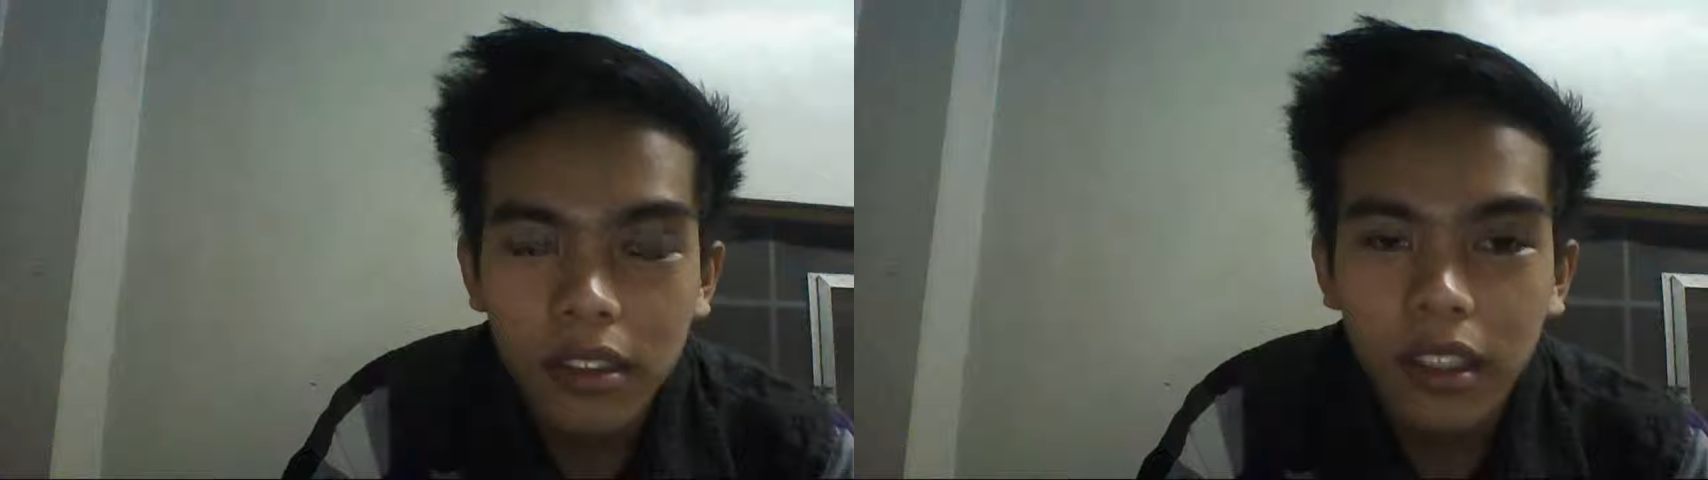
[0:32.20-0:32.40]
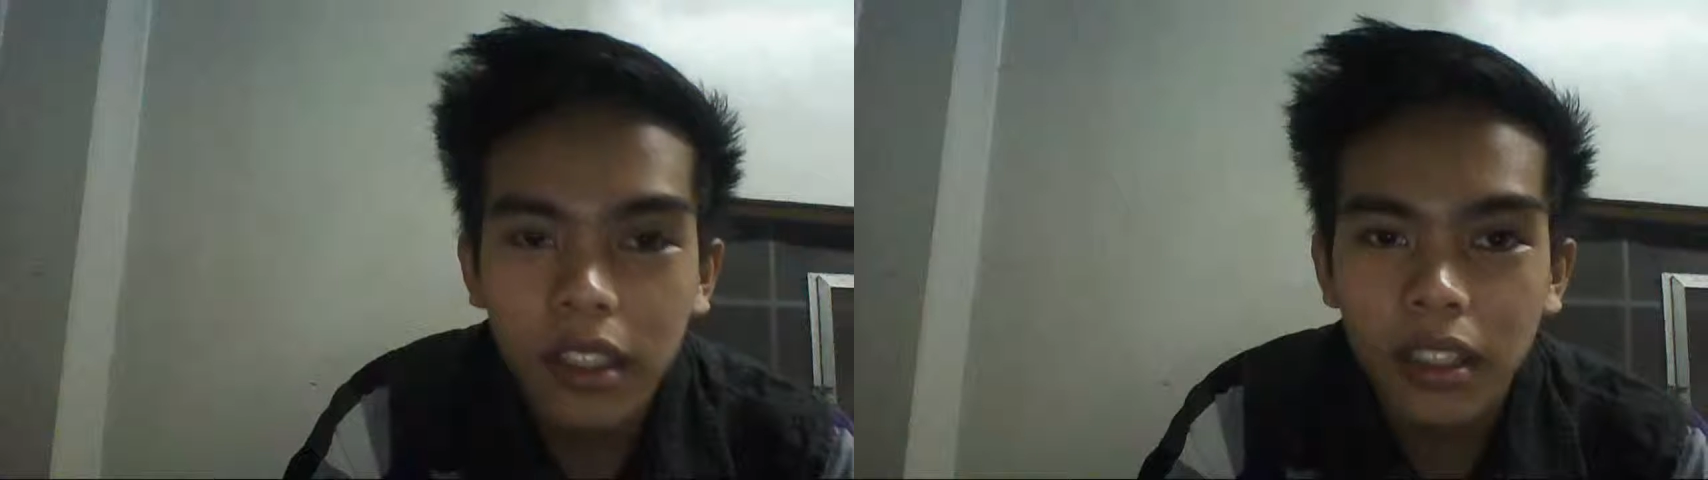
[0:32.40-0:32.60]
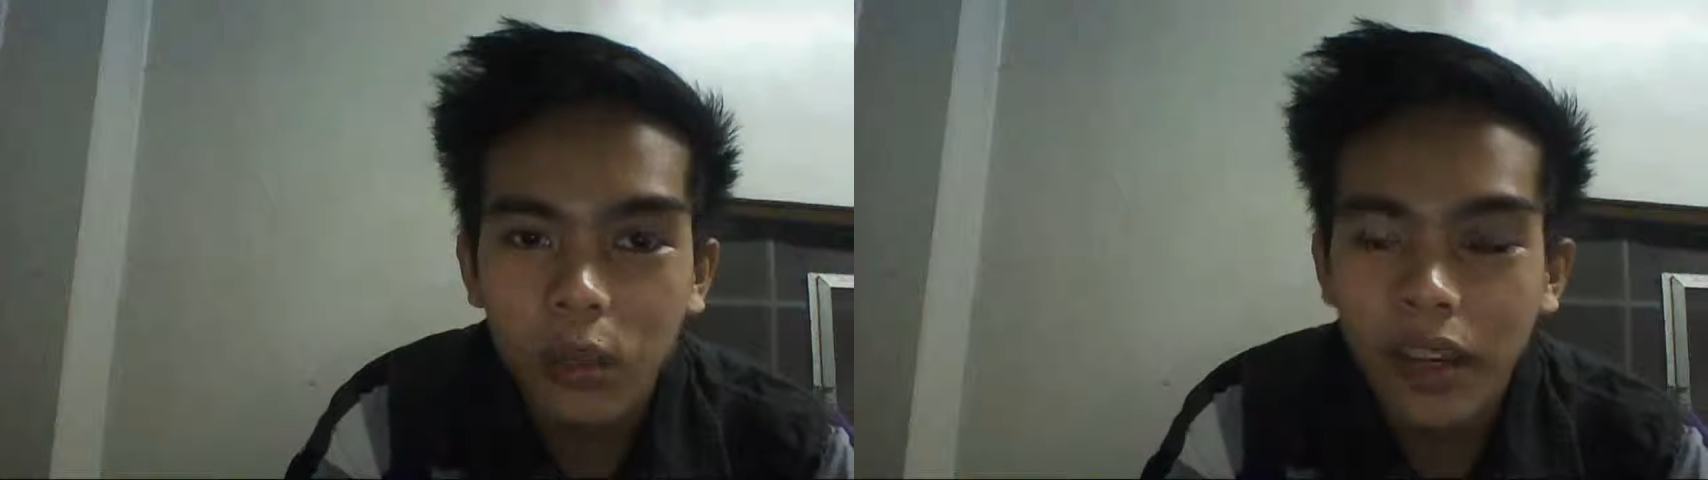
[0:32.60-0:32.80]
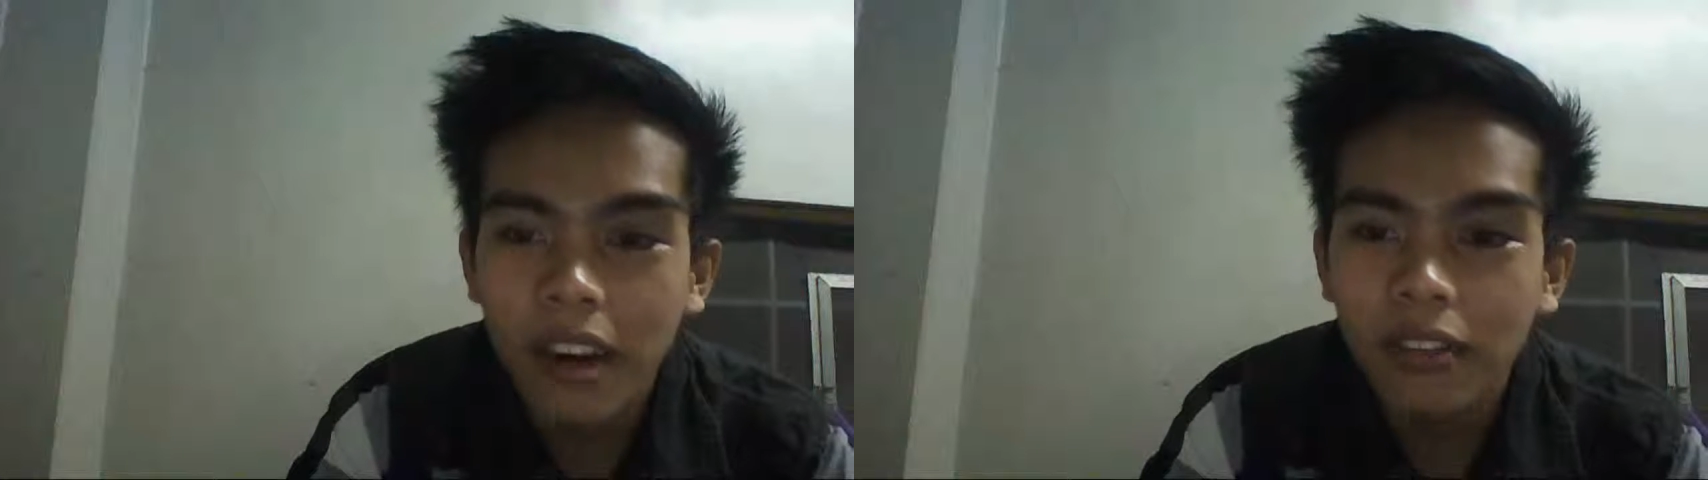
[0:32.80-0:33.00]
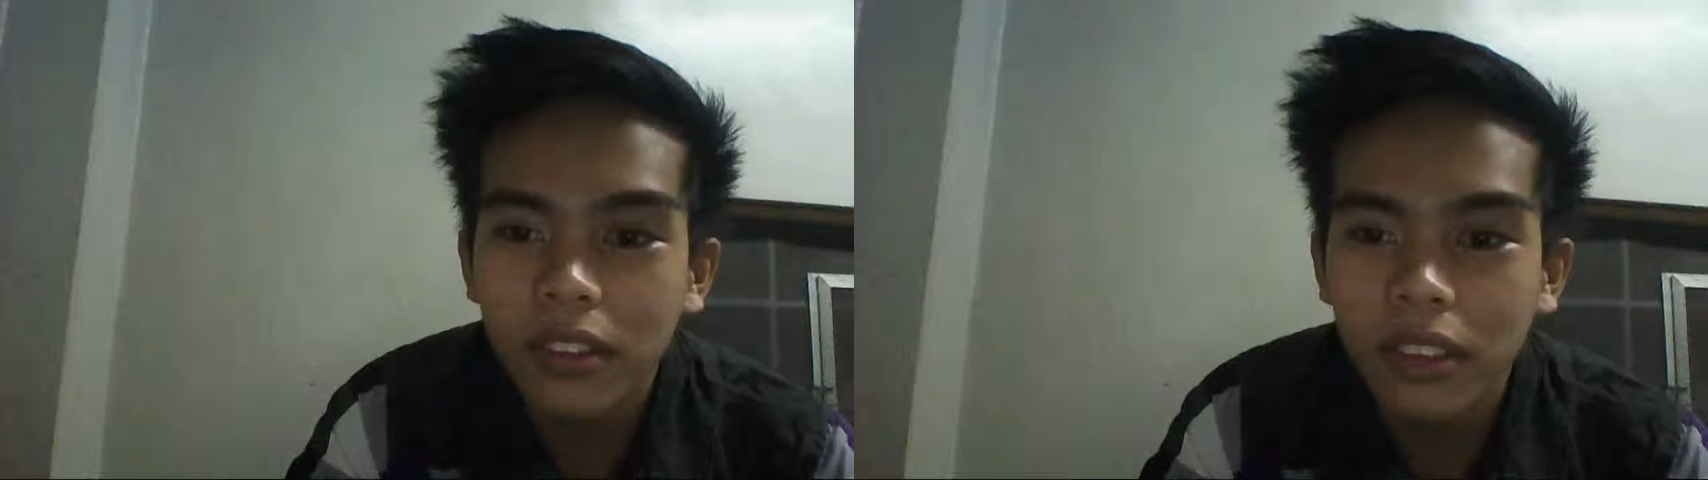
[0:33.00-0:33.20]
that we
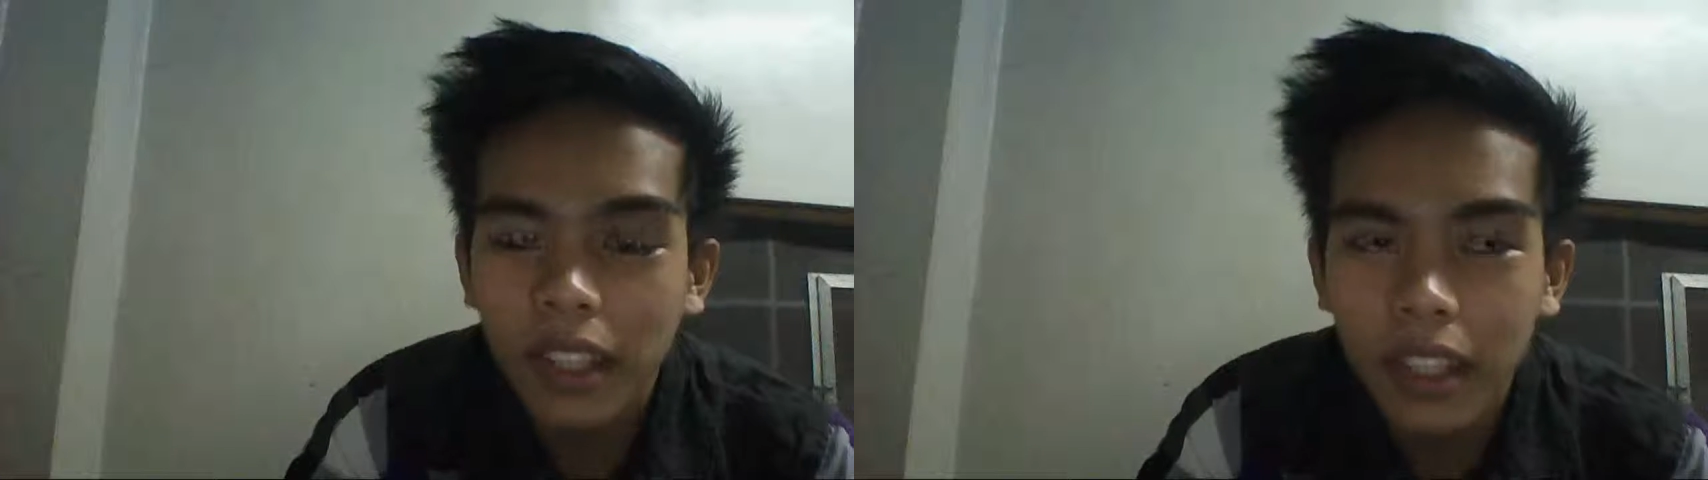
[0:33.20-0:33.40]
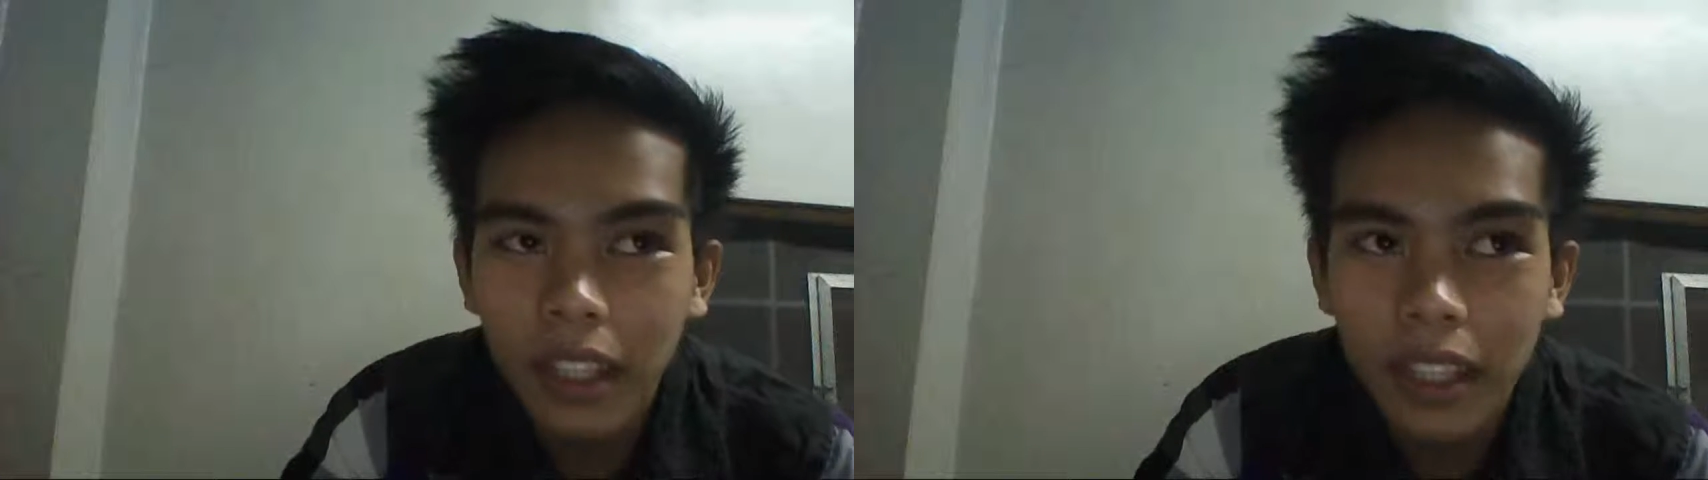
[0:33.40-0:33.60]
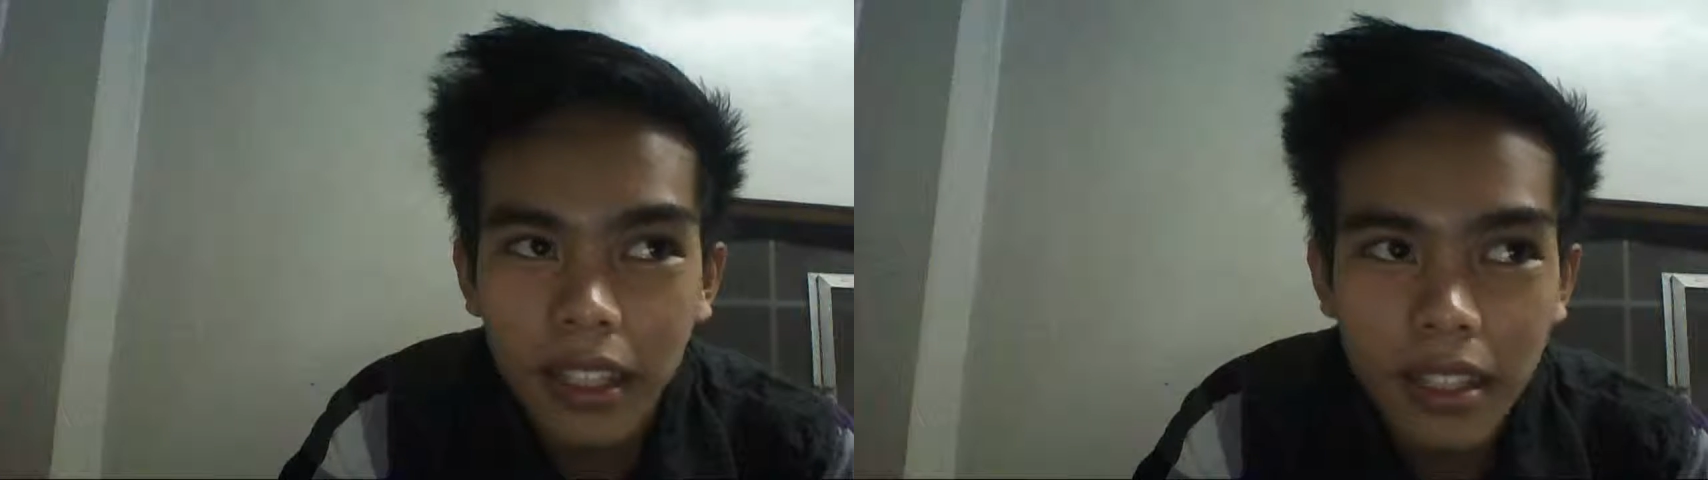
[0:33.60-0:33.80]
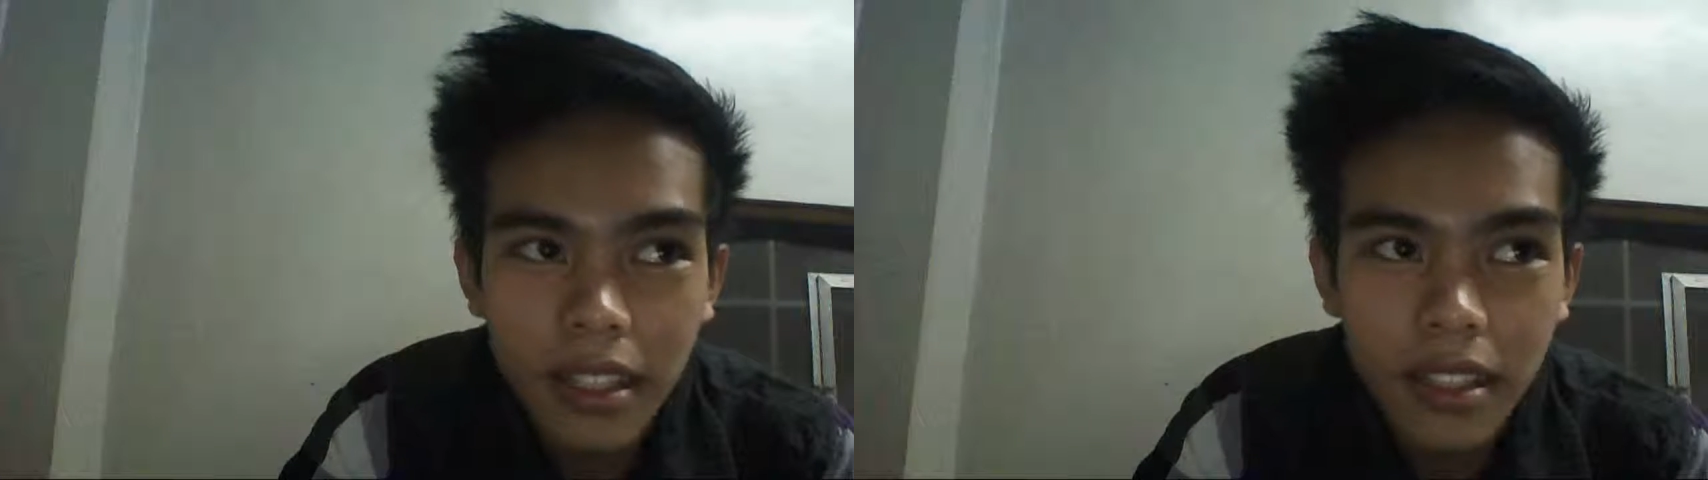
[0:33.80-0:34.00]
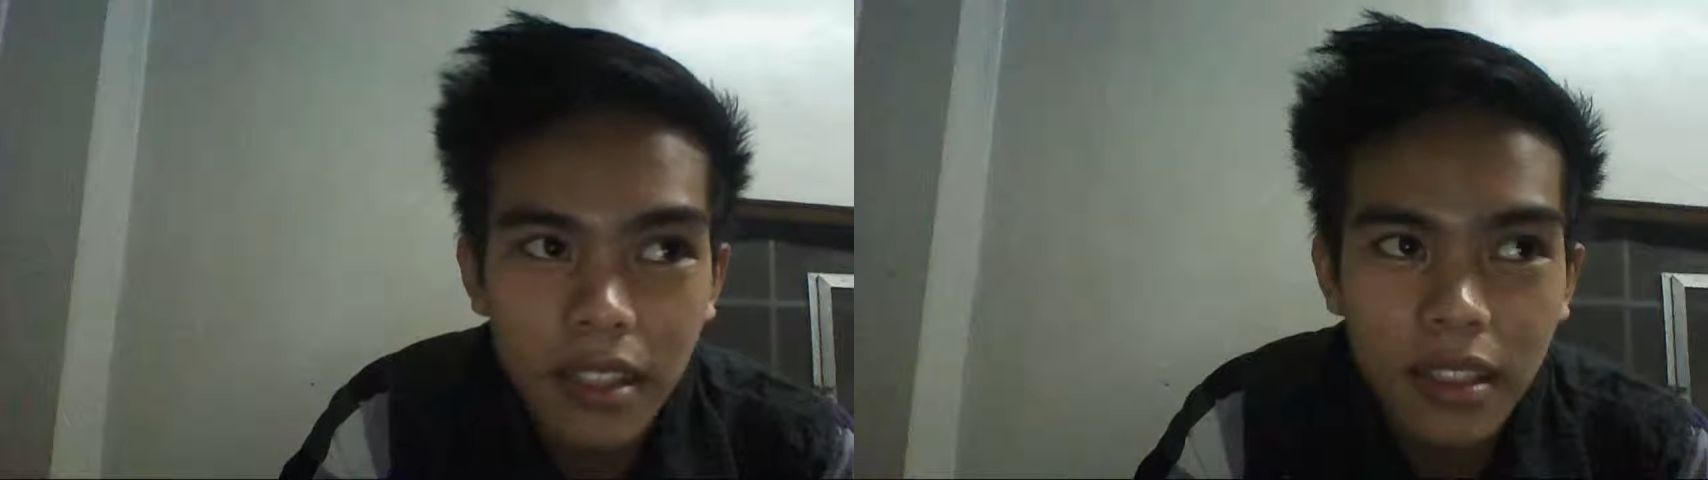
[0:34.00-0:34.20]
have today
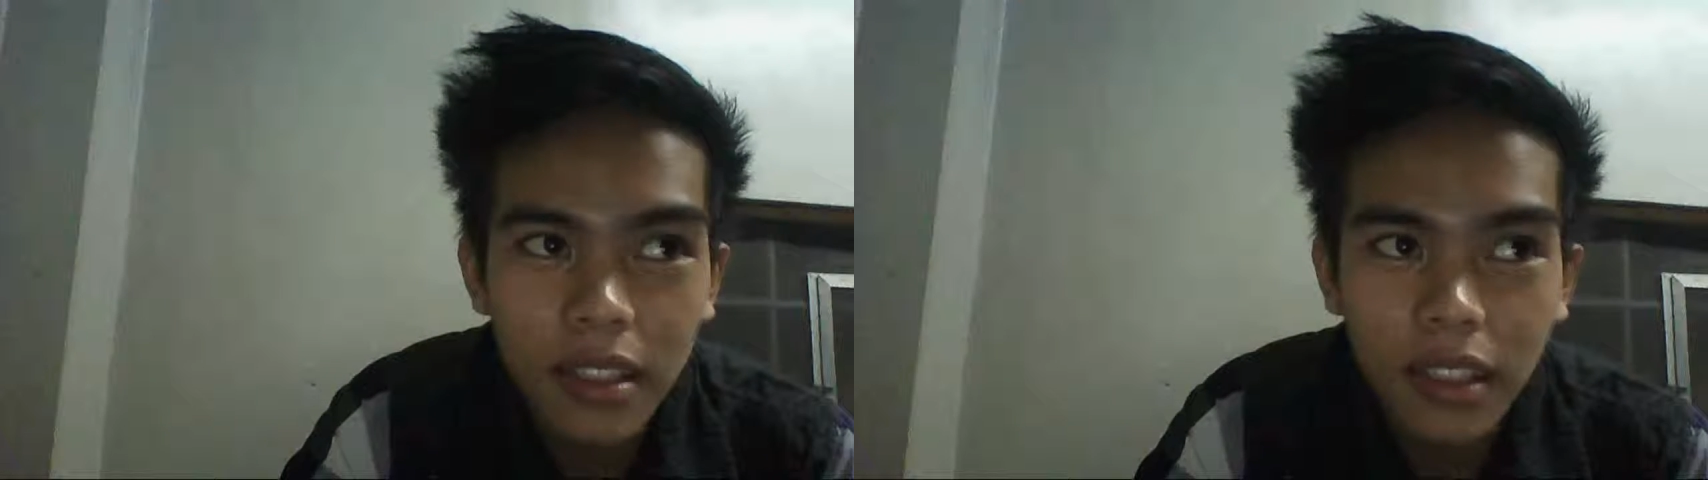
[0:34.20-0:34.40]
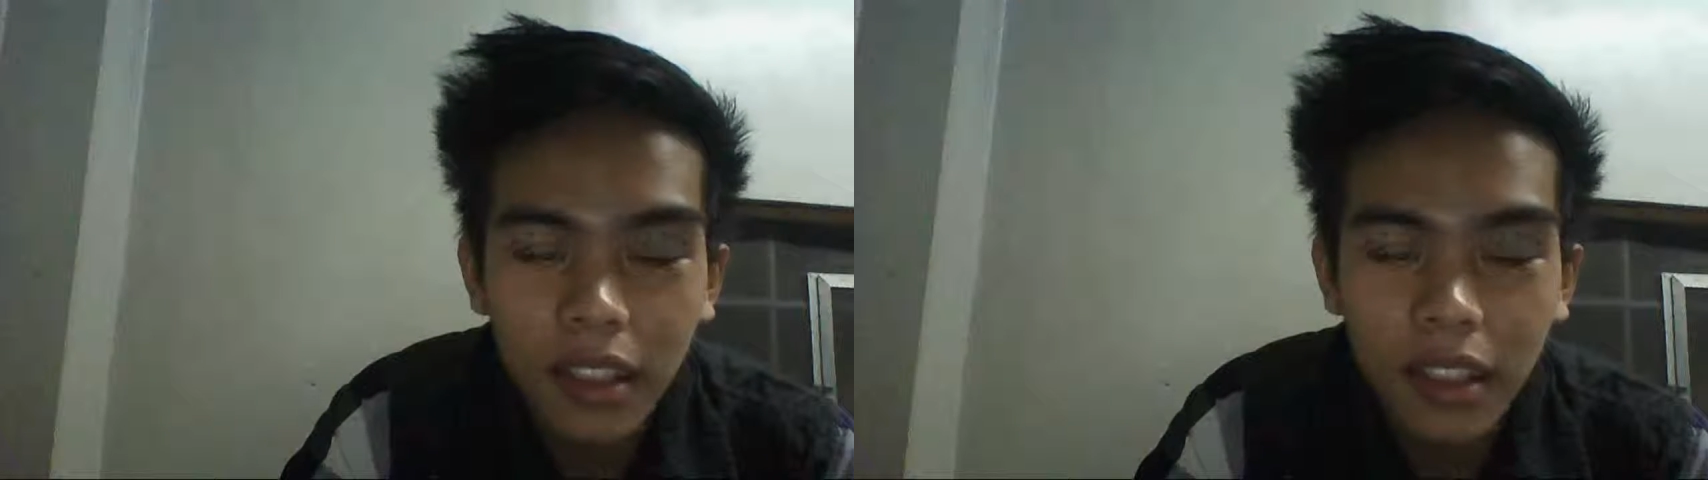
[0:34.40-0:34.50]
is